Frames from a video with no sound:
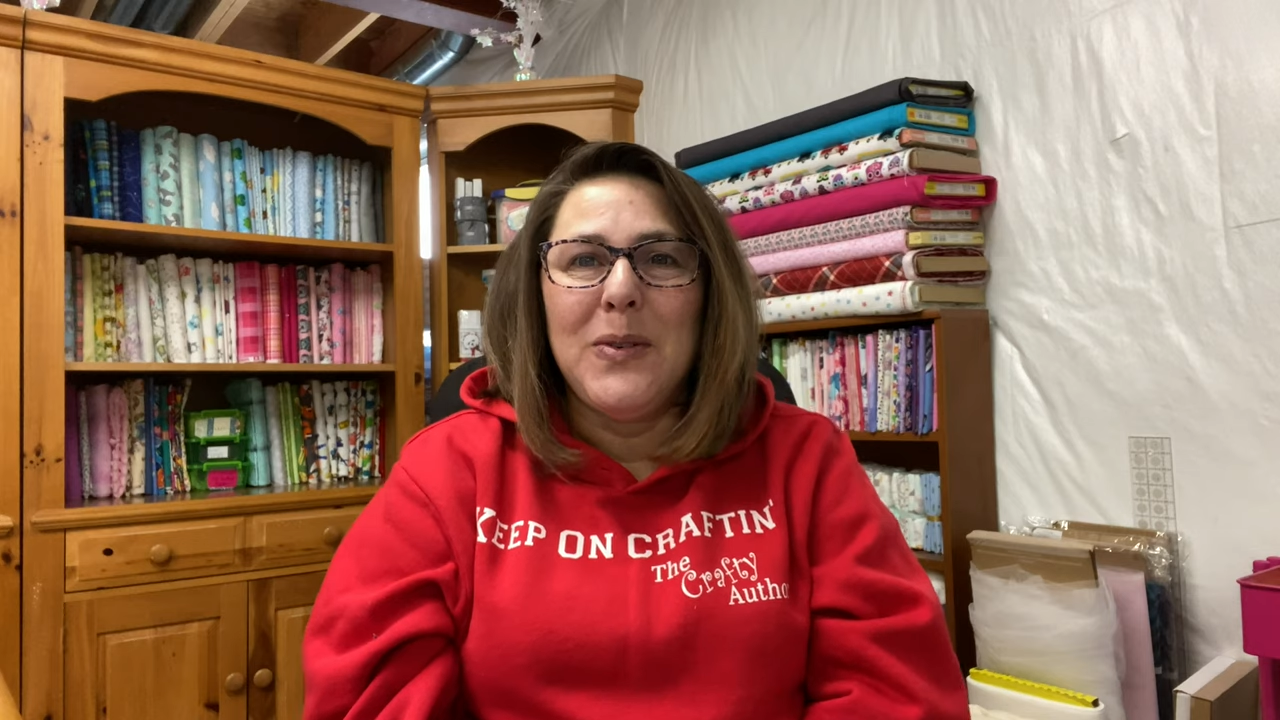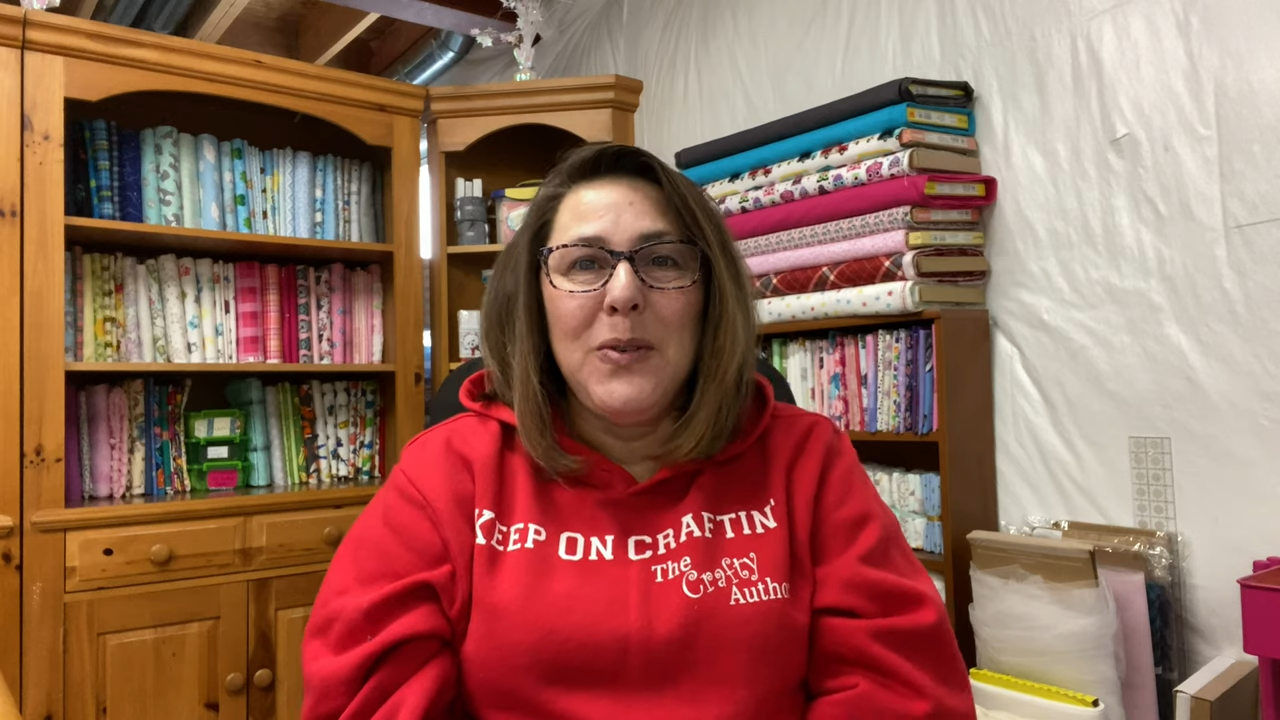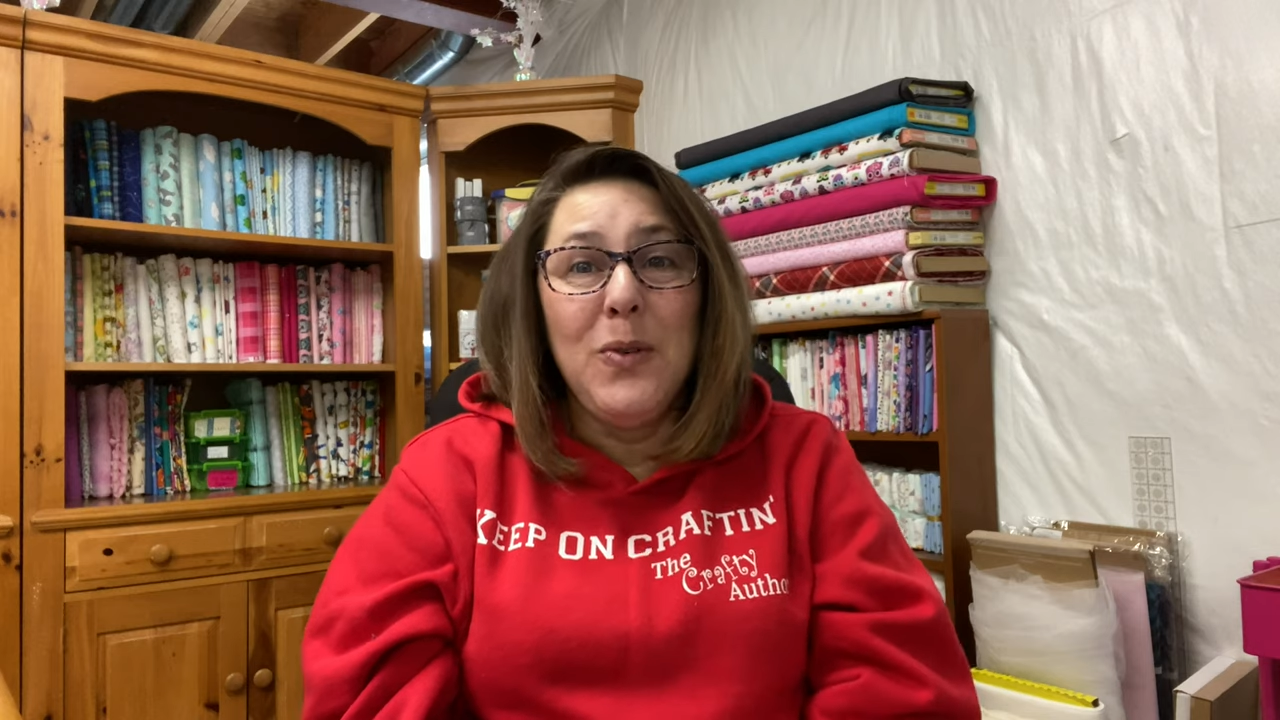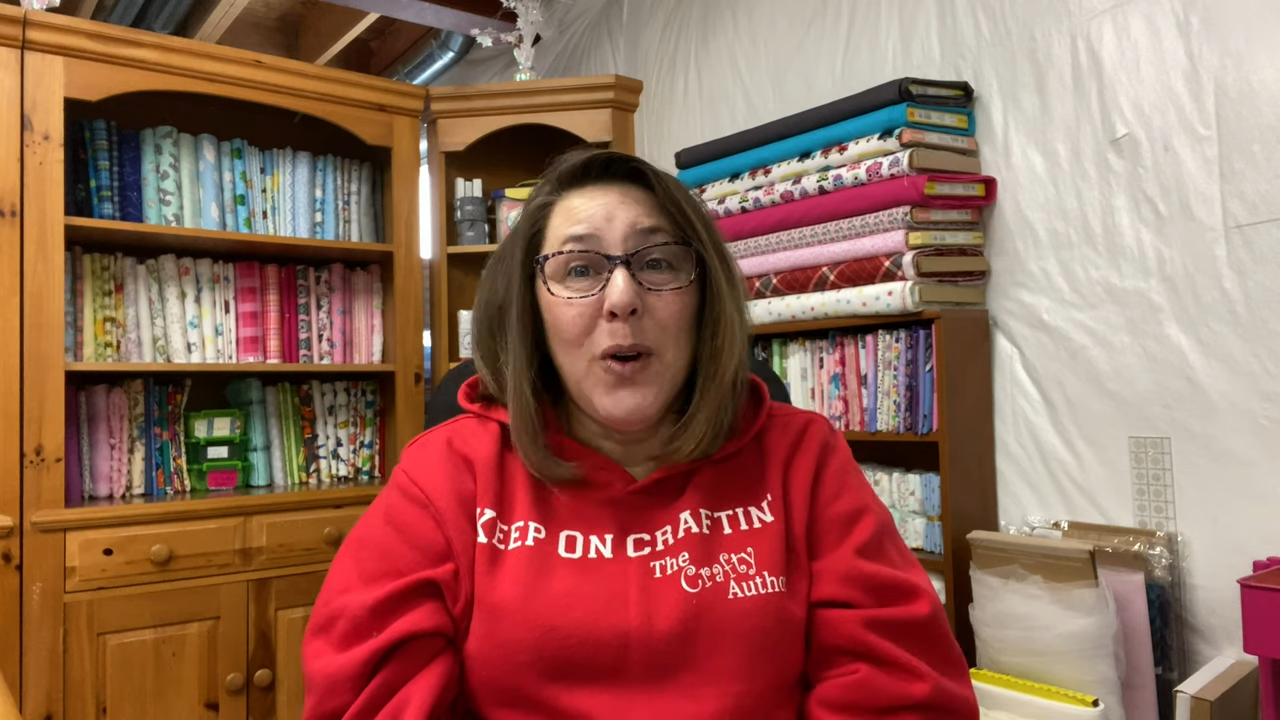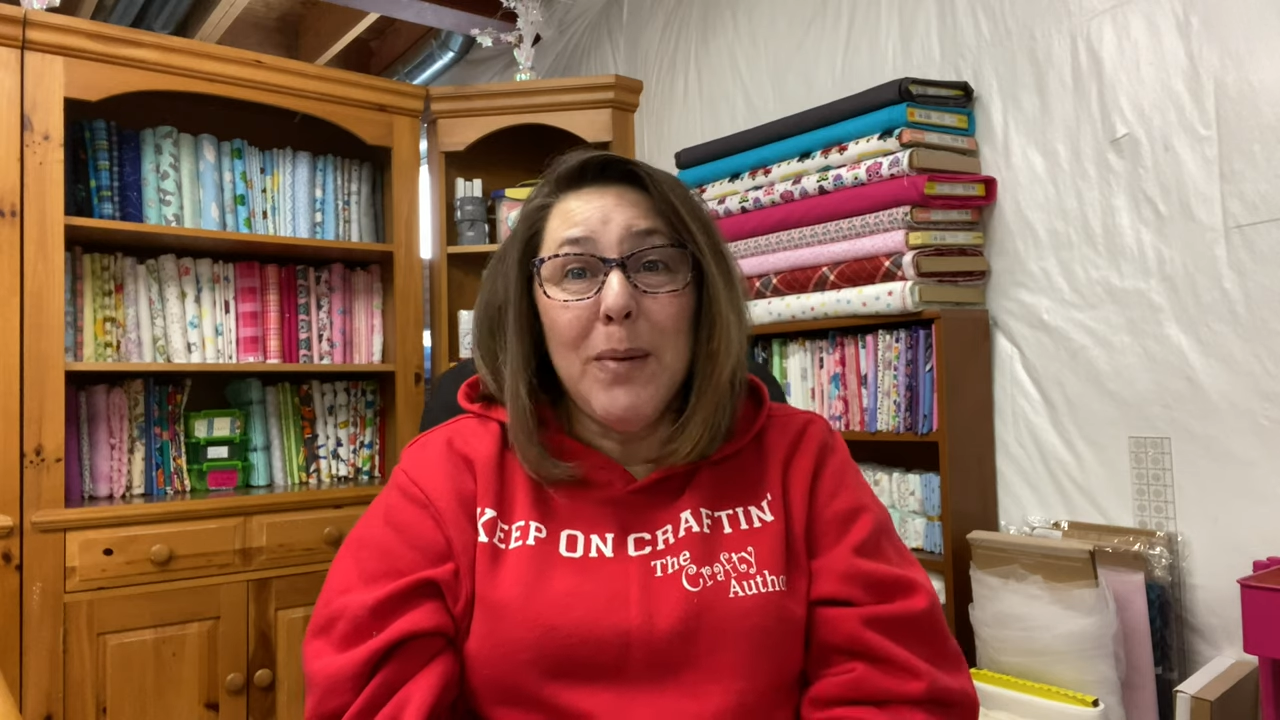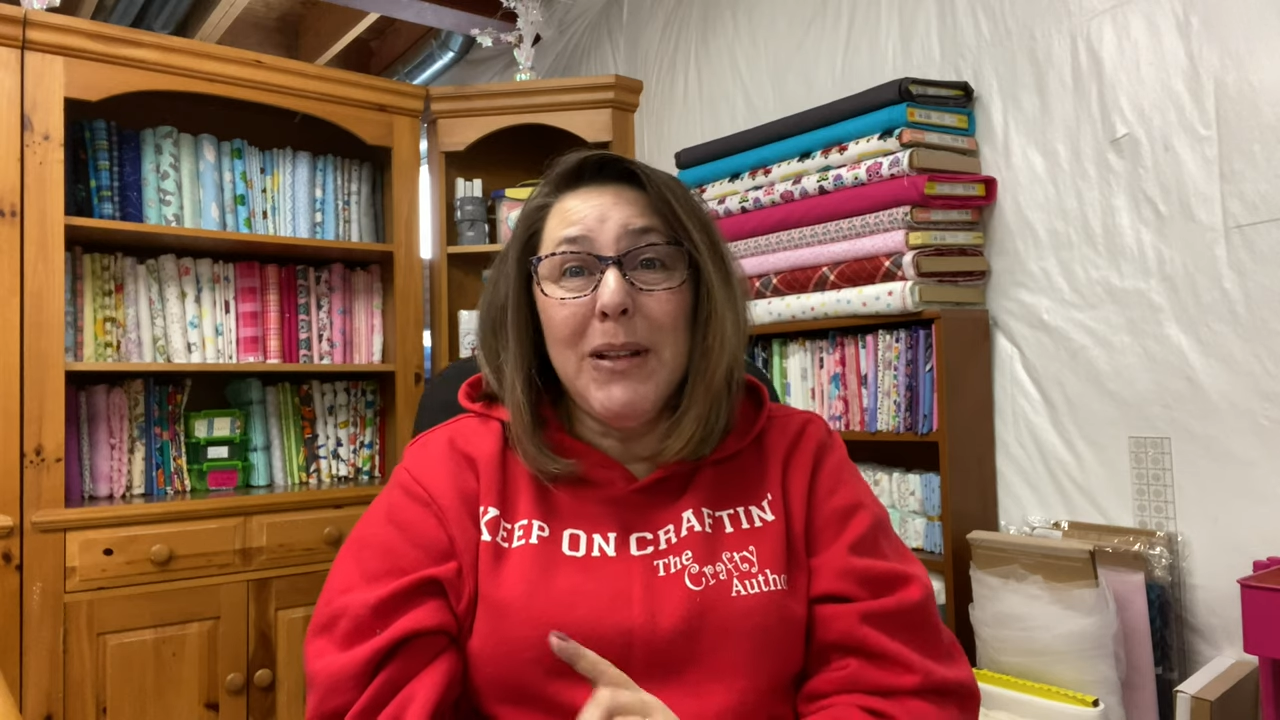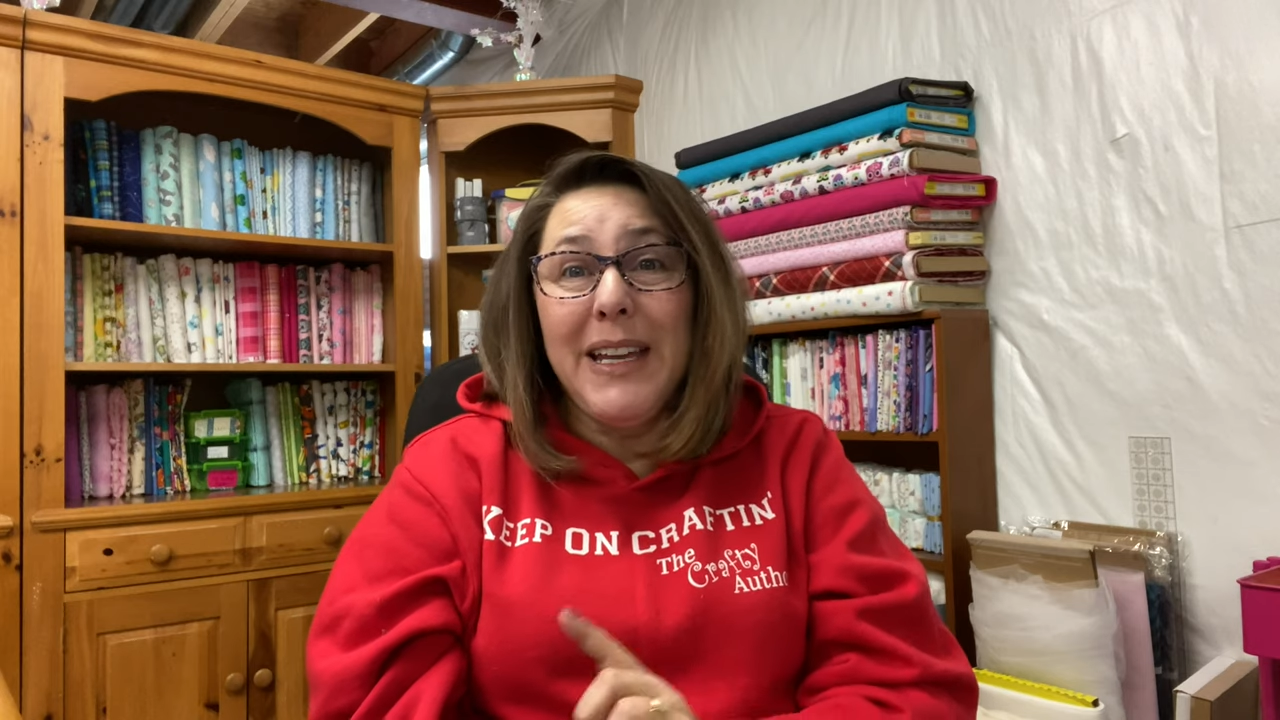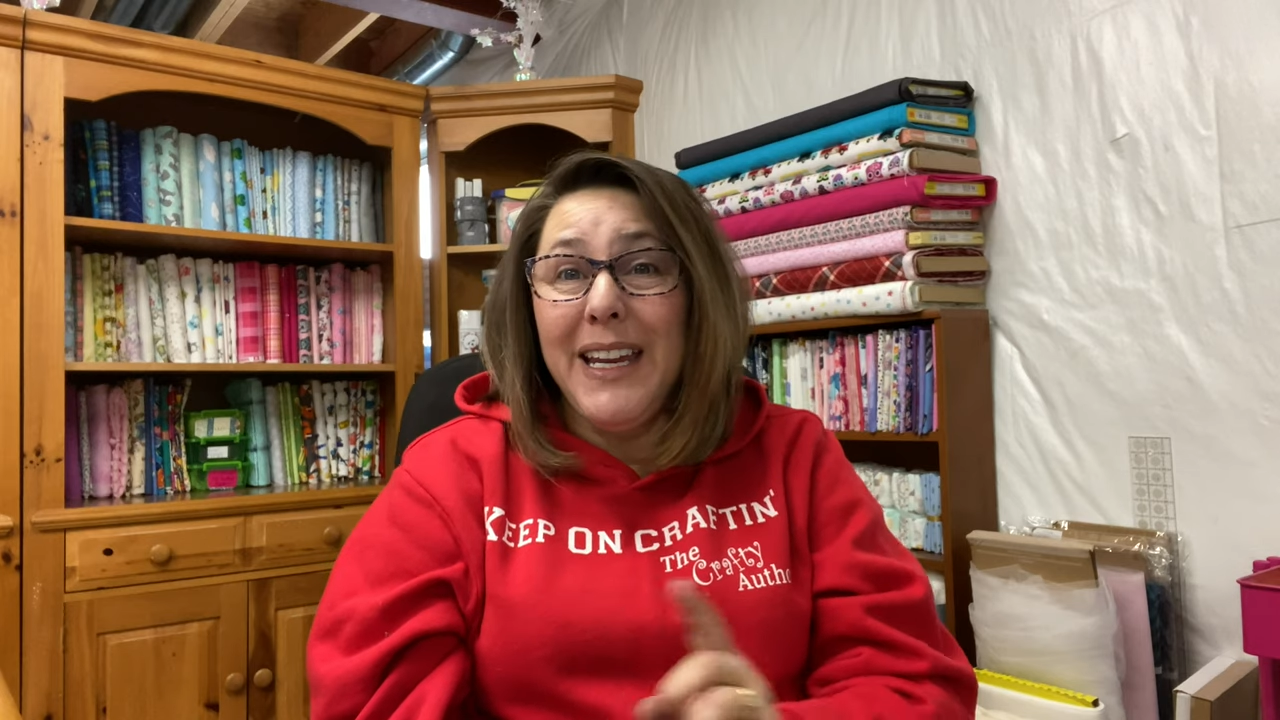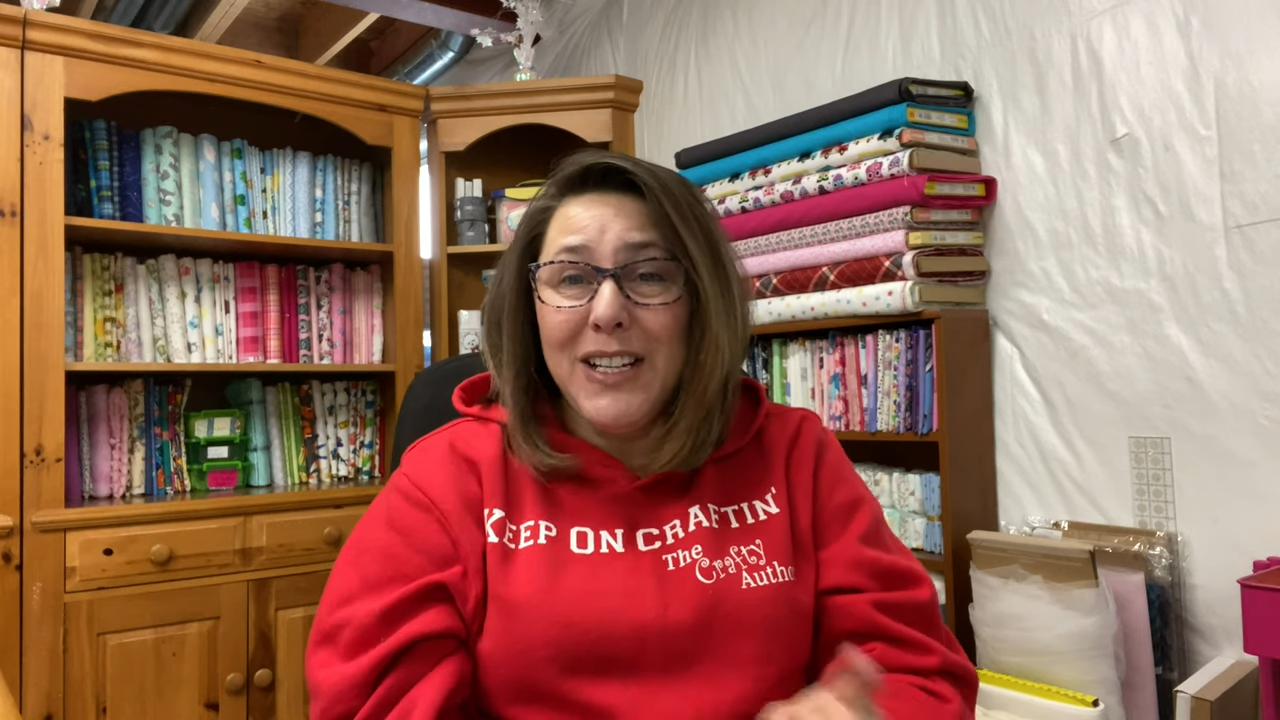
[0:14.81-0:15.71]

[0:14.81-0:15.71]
normally